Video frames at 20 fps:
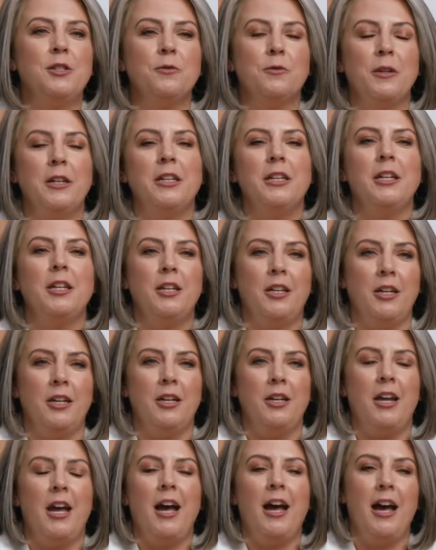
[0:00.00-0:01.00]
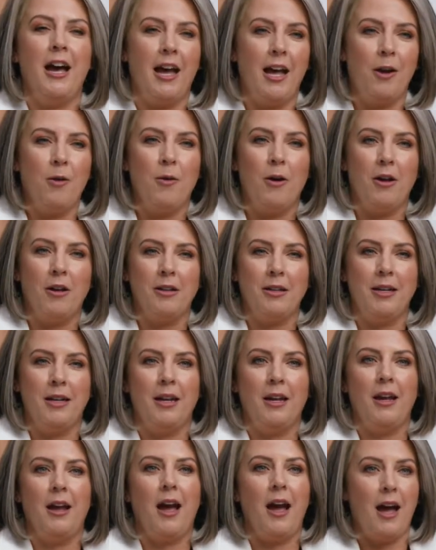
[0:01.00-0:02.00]
really good, high
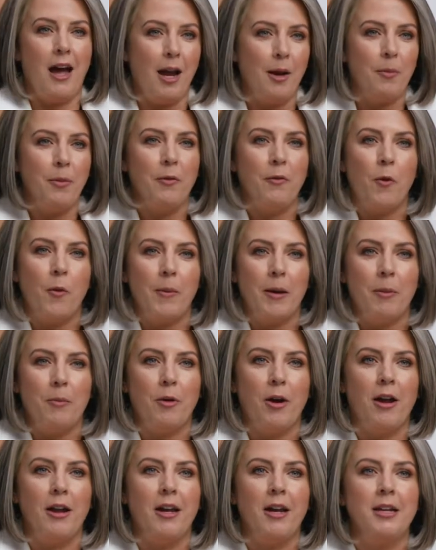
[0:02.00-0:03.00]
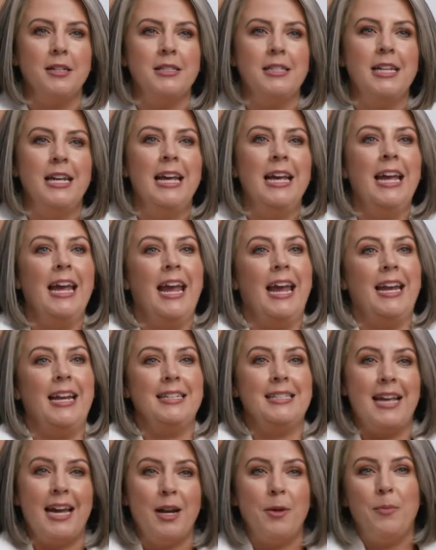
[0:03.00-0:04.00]
quality, high performing products, and
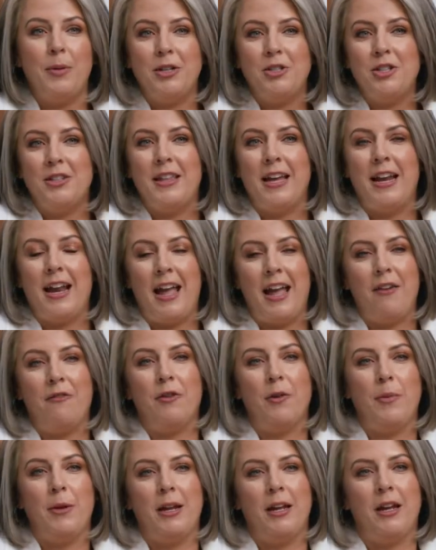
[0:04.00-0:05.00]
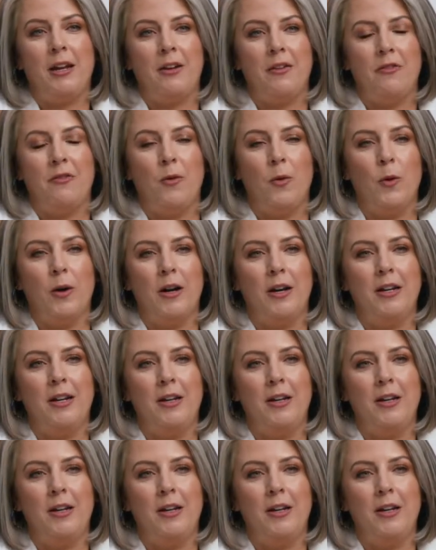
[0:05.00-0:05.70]
it's at a budget that everybody can afford.